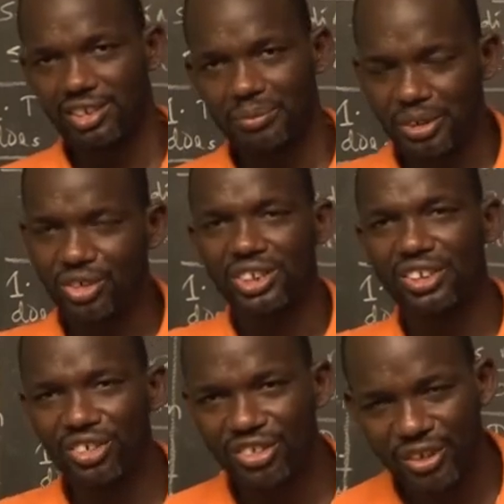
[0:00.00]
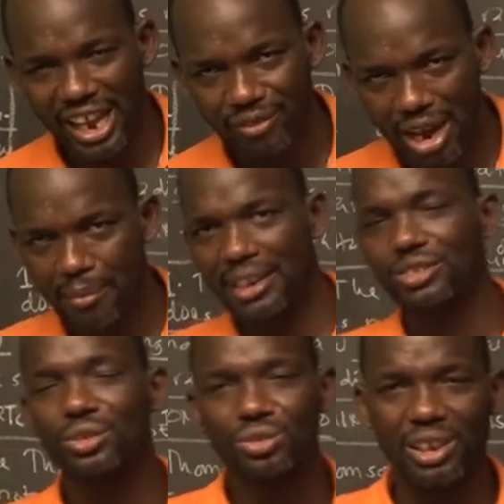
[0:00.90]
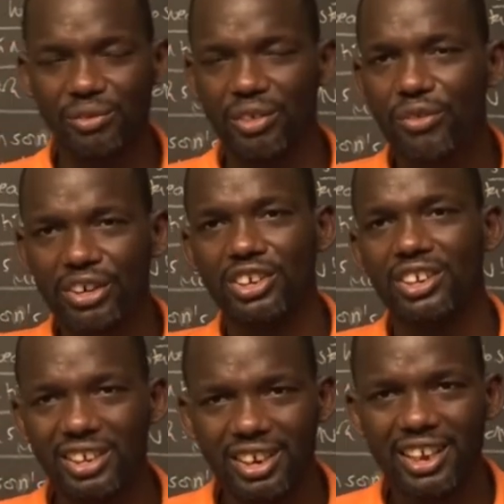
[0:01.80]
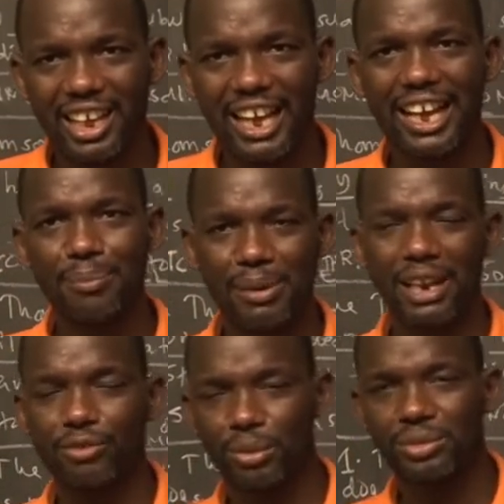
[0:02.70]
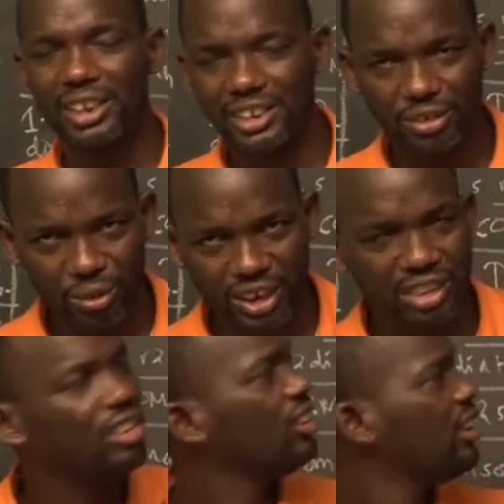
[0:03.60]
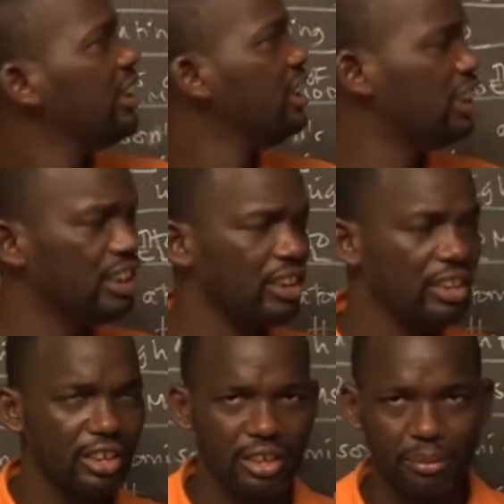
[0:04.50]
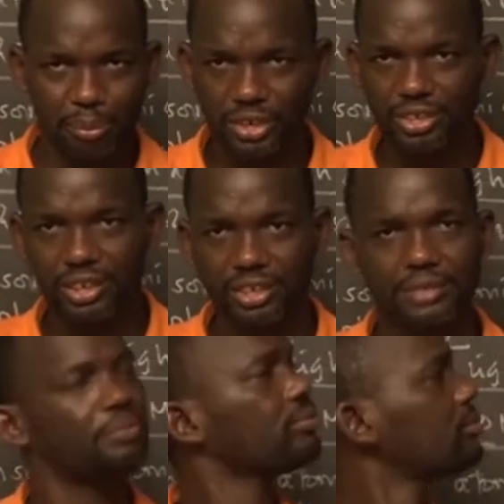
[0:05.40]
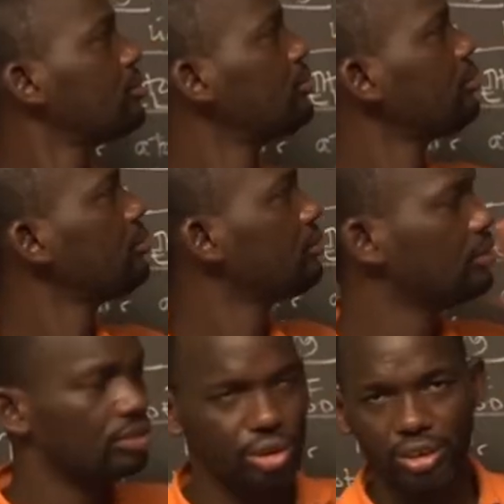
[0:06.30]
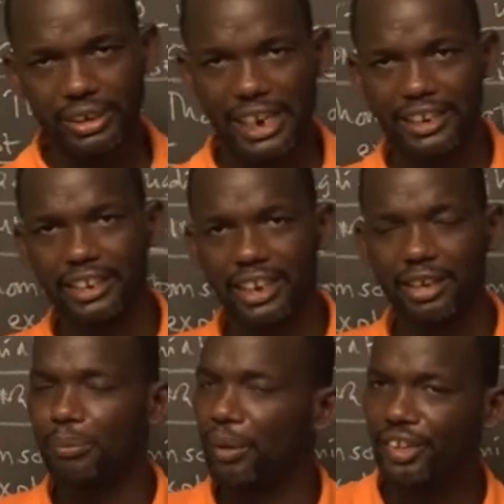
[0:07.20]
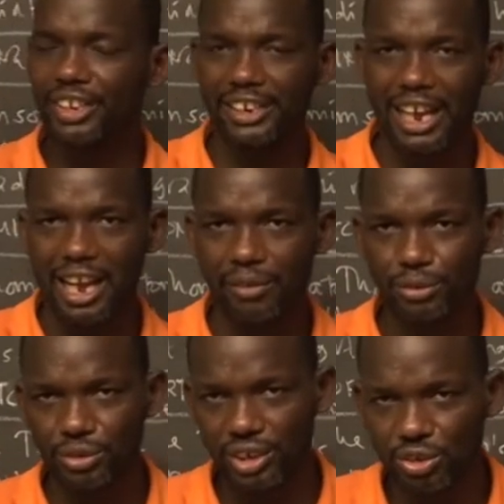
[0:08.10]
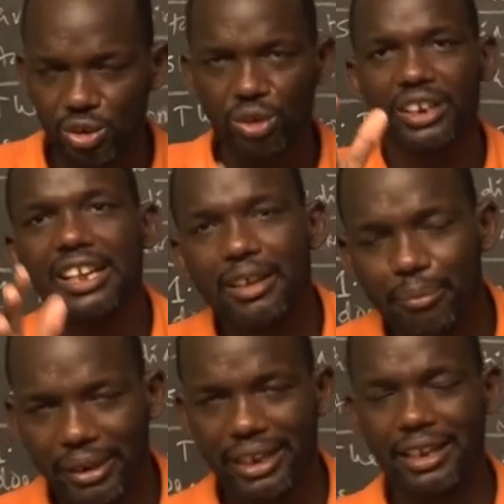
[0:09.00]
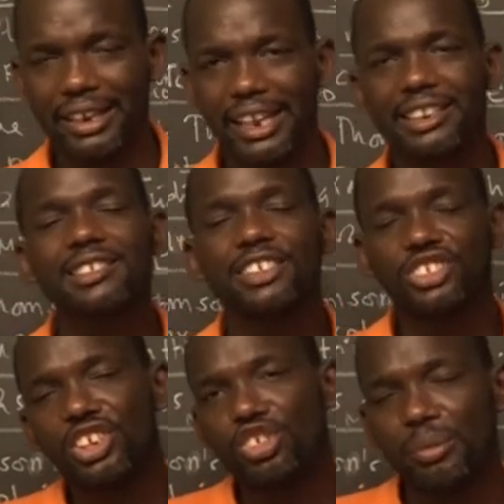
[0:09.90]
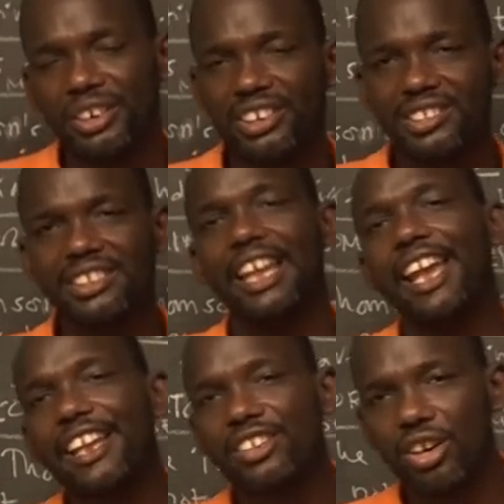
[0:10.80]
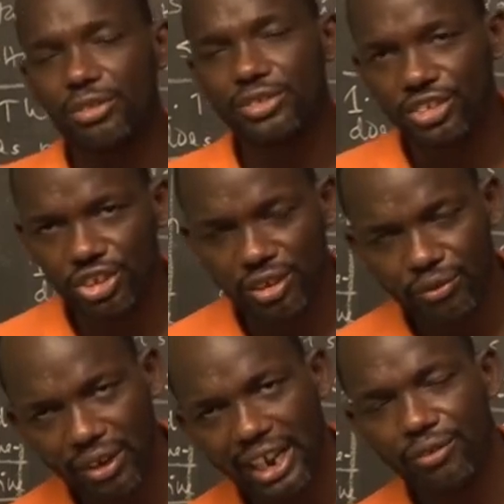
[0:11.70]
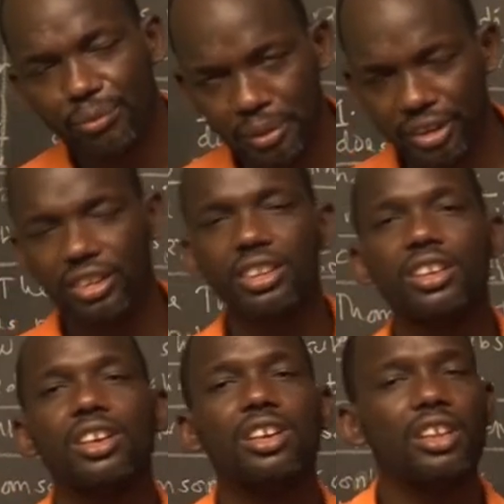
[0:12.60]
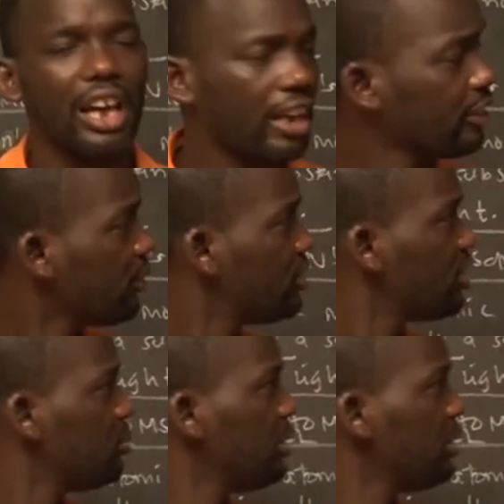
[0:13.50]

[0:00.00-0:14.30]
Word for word: Because I know we have Amazon, so we have different uh, platforms that are doing e-business. So that's the point that I have to say. So, my ladies and gentlemen, this is the end of session five B, which has